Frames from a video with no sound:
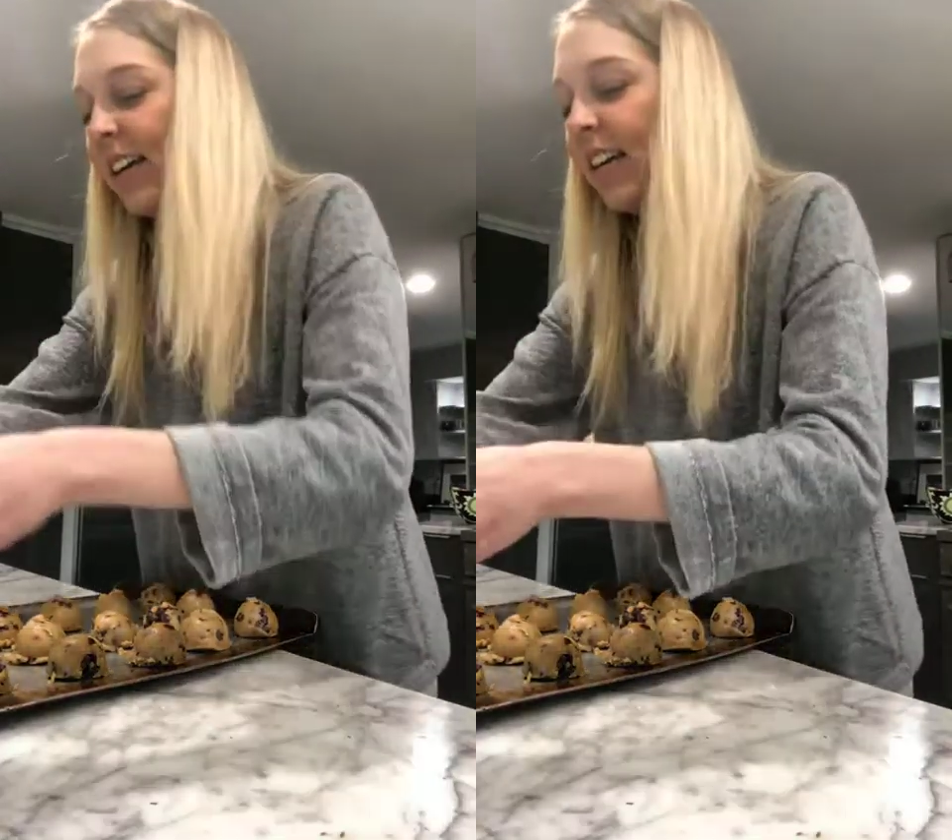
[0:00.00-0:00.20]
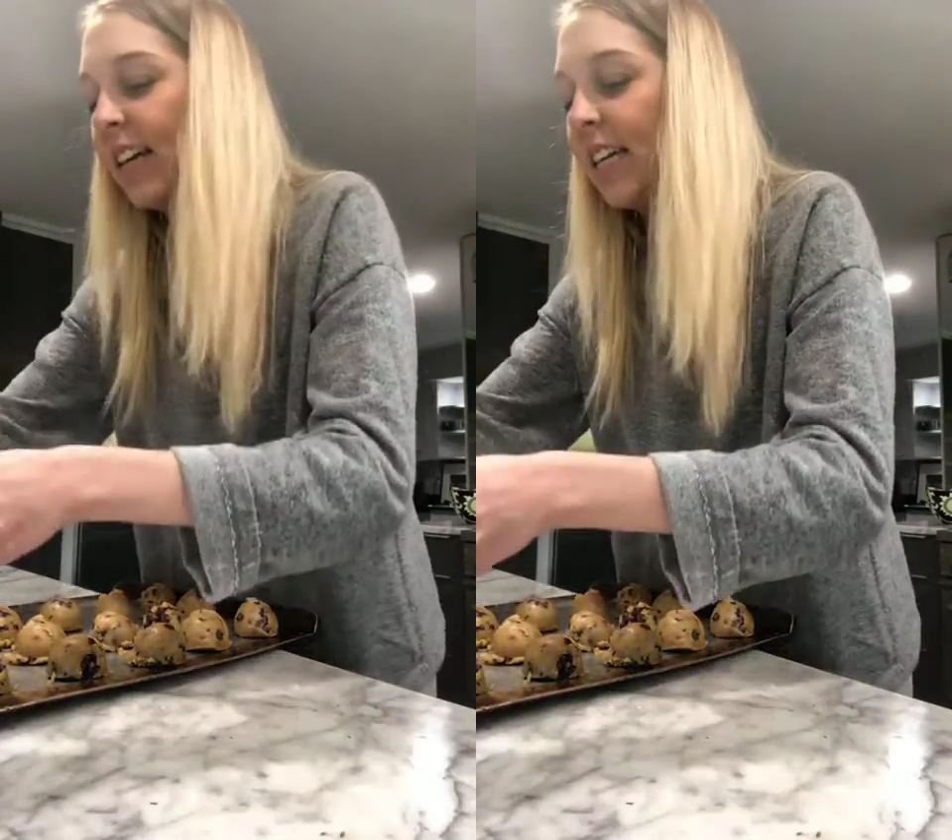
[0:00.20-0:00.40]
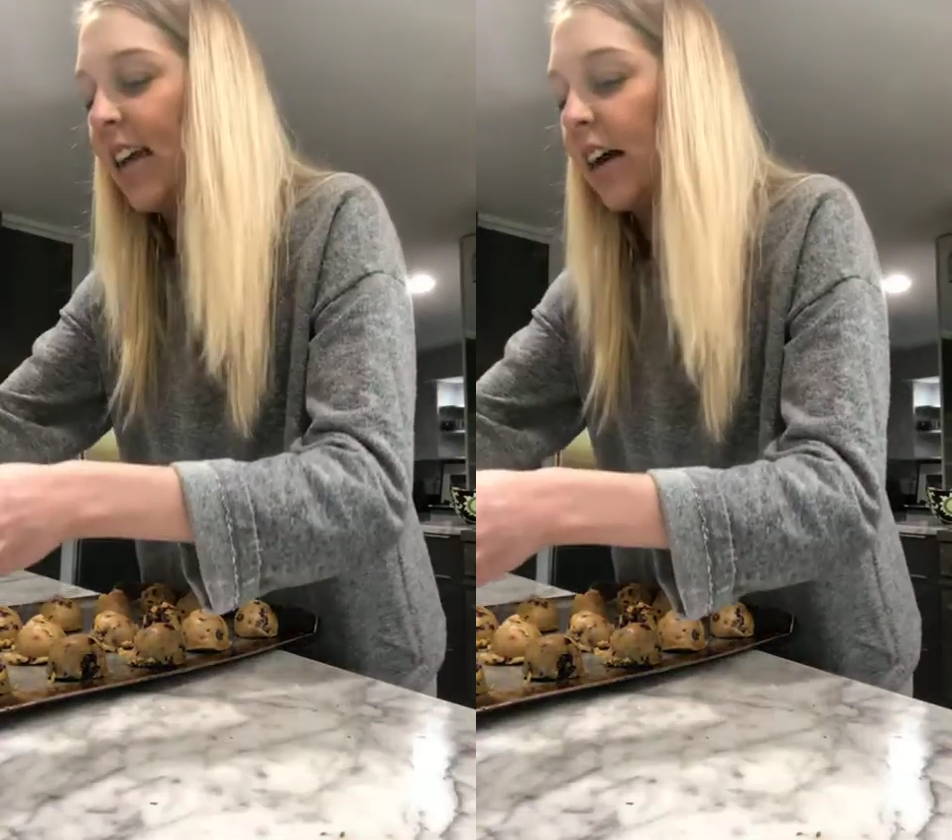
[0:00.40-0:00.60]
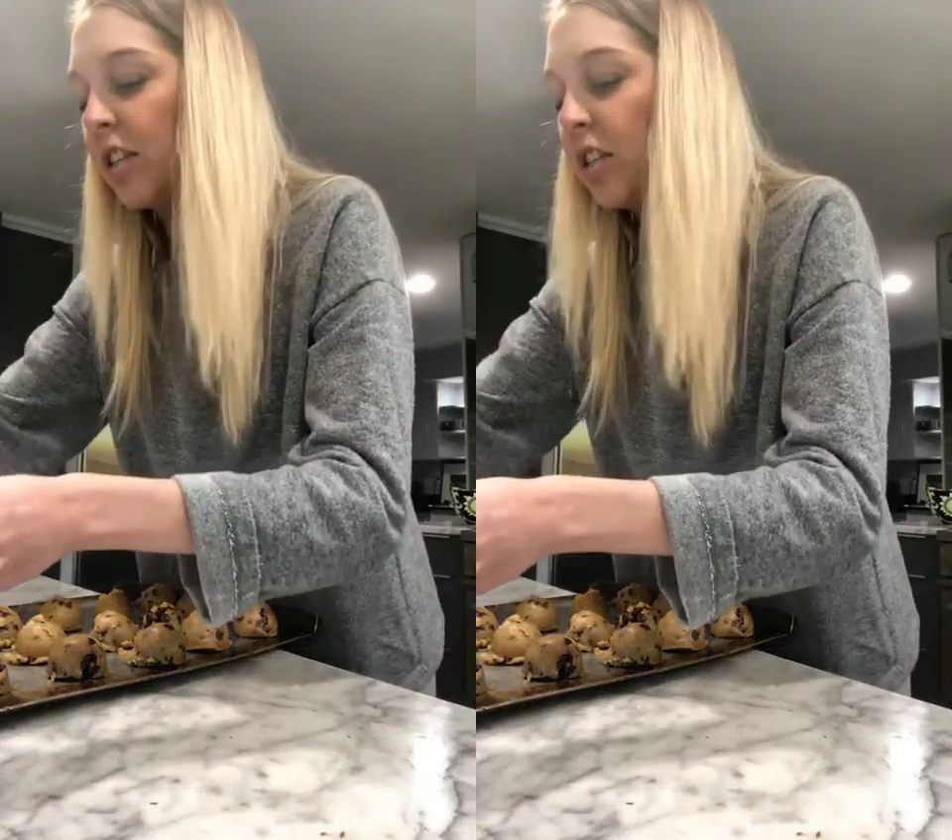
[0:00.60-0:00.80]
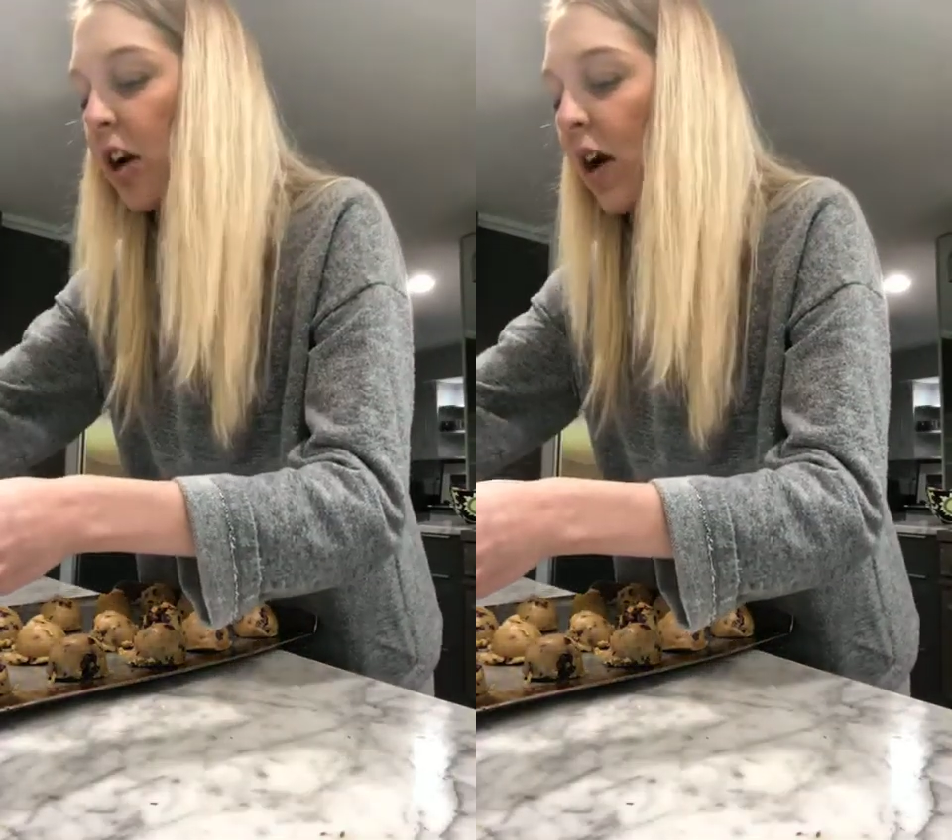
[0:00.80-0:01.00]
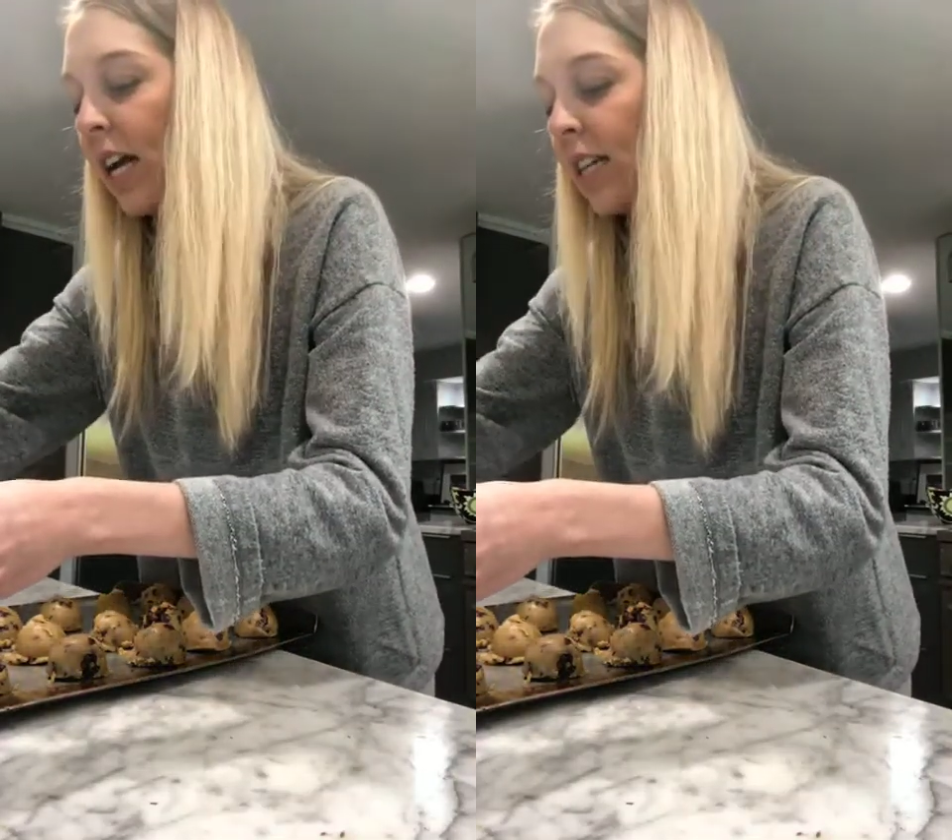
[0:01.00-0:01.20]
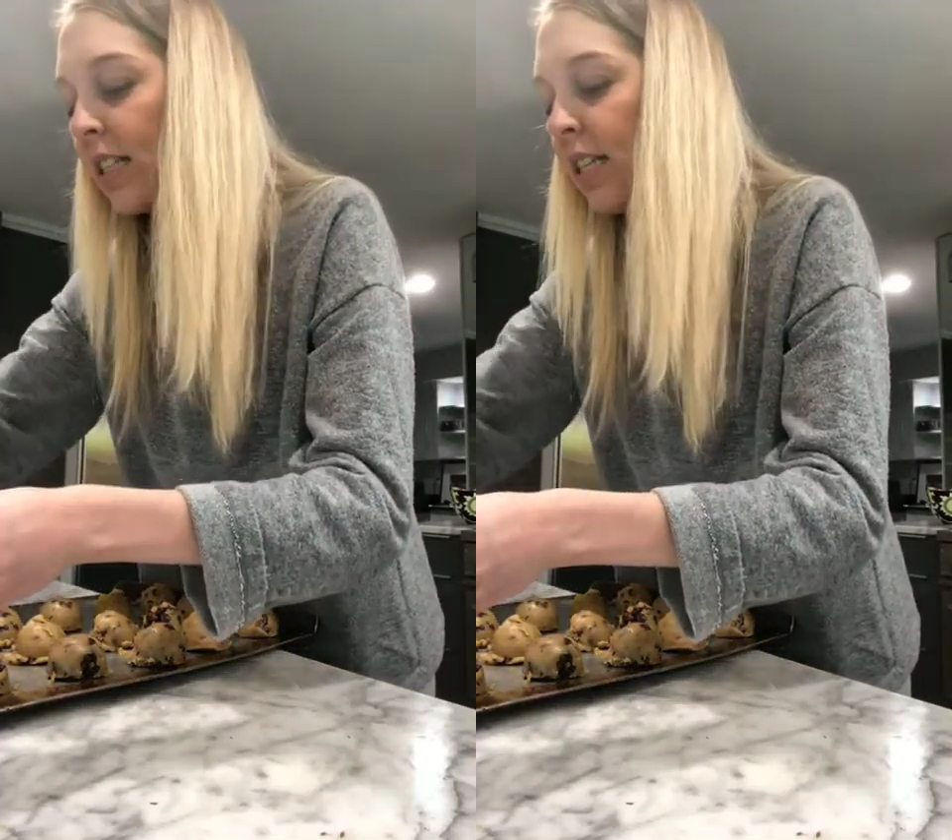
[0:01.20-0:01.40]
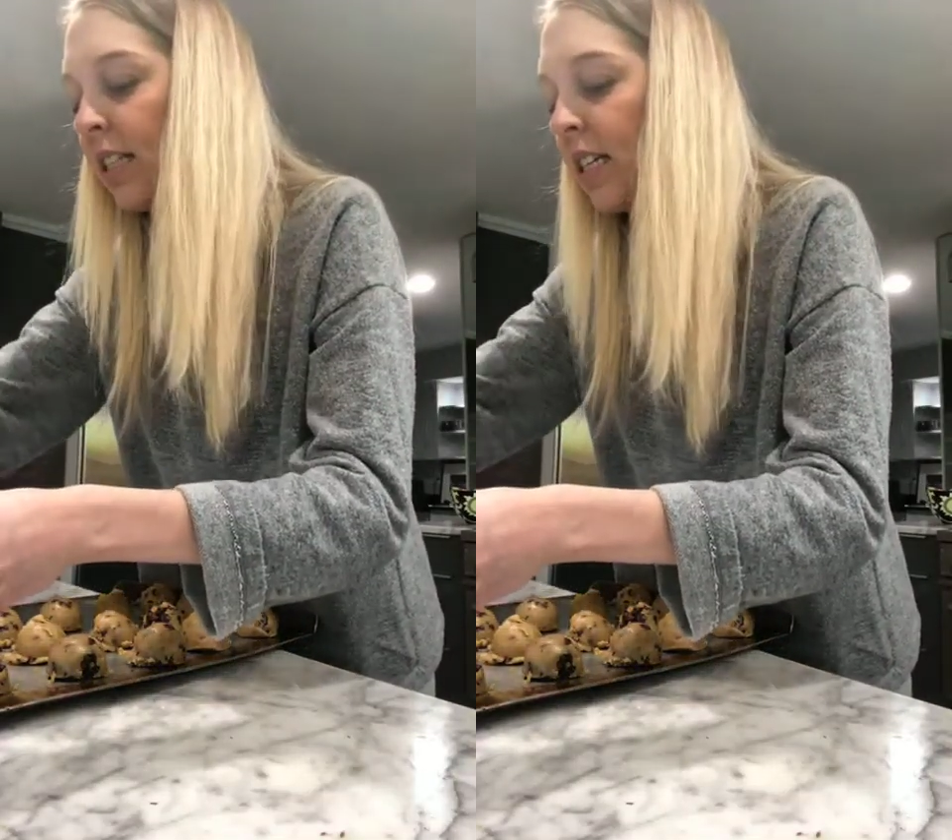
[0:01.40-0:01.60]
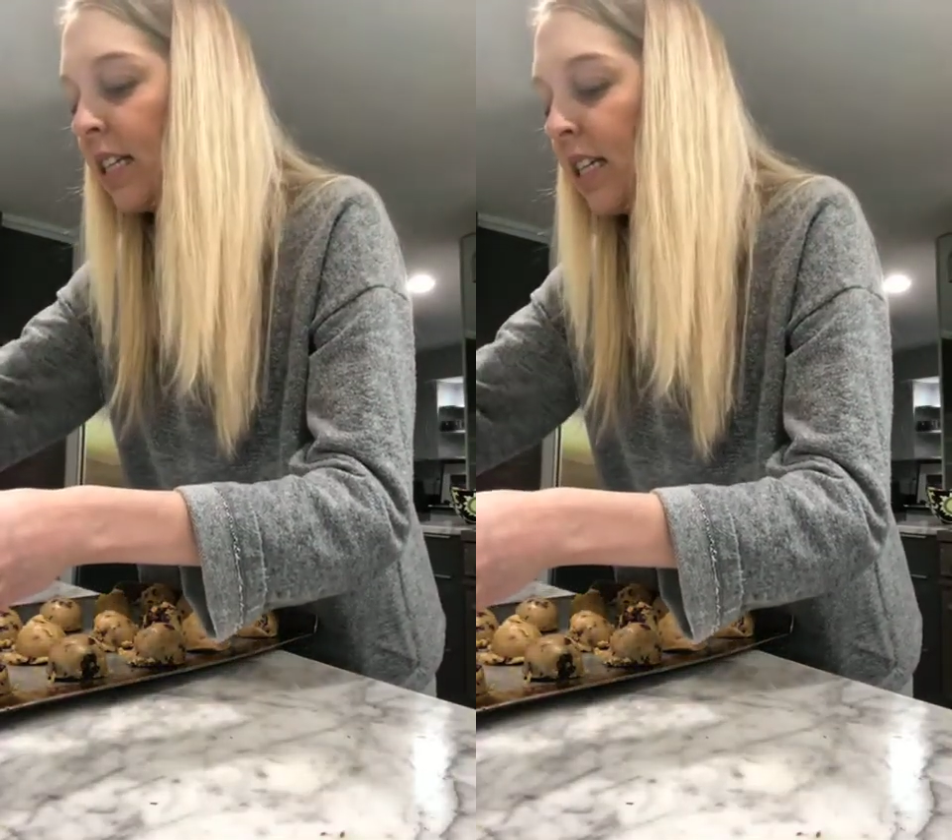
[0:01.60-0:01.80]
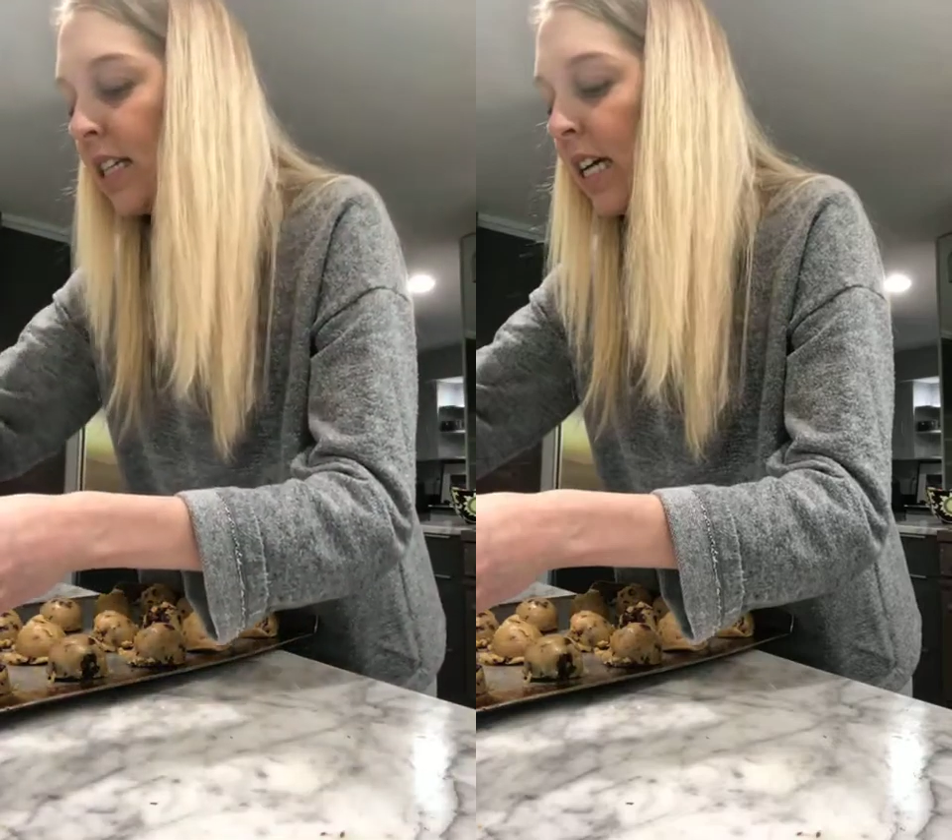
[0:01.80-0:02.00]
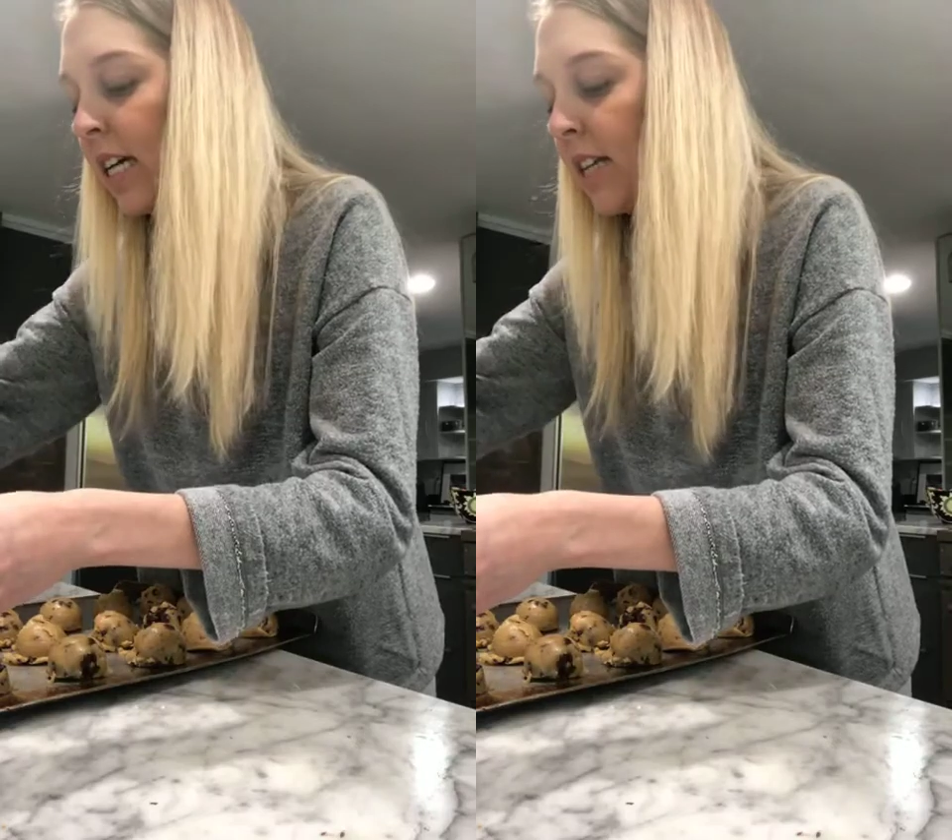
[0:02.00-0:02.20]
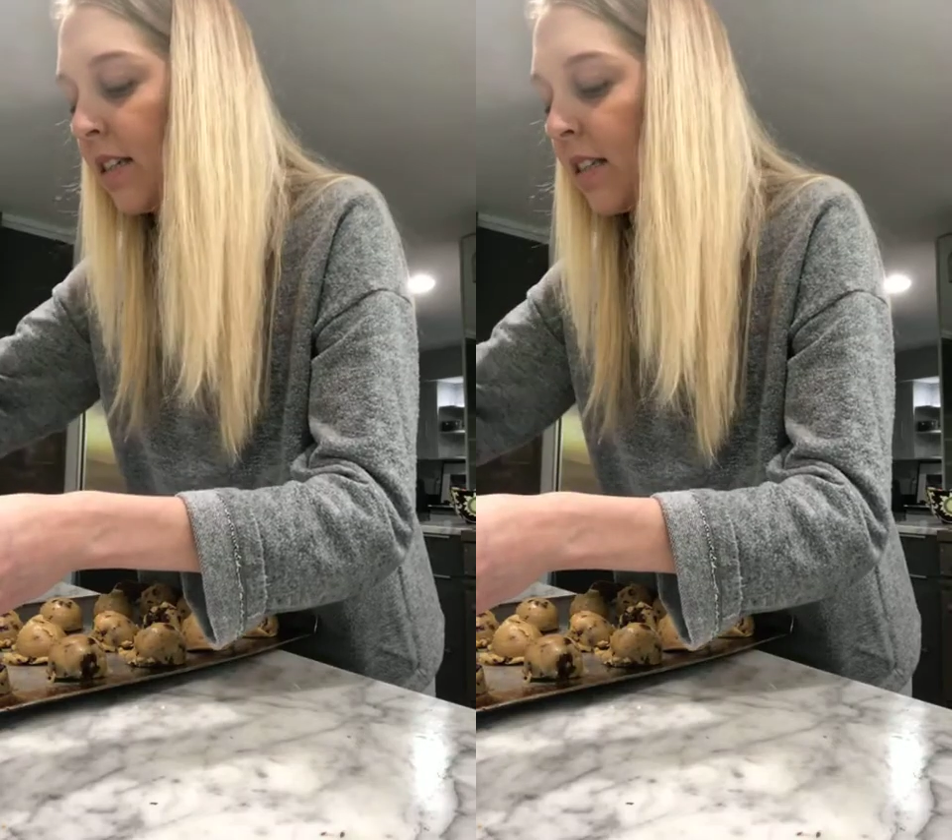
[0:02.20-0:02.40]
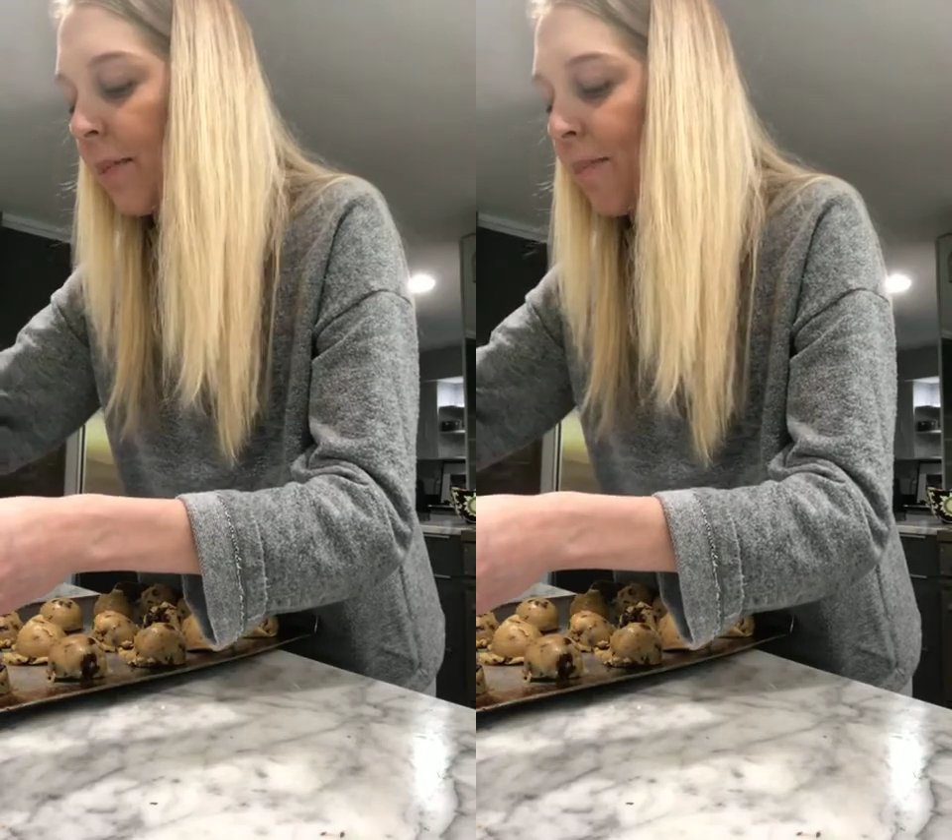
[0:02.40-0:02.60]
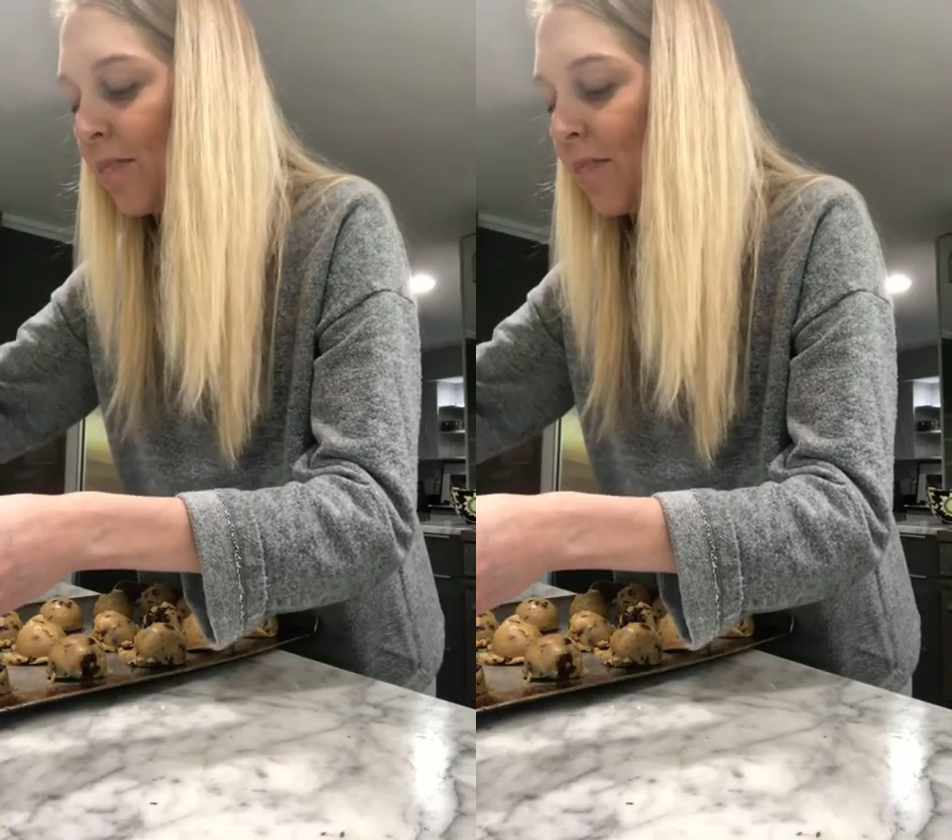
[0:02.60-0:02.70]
Yeah, so I guess consensus is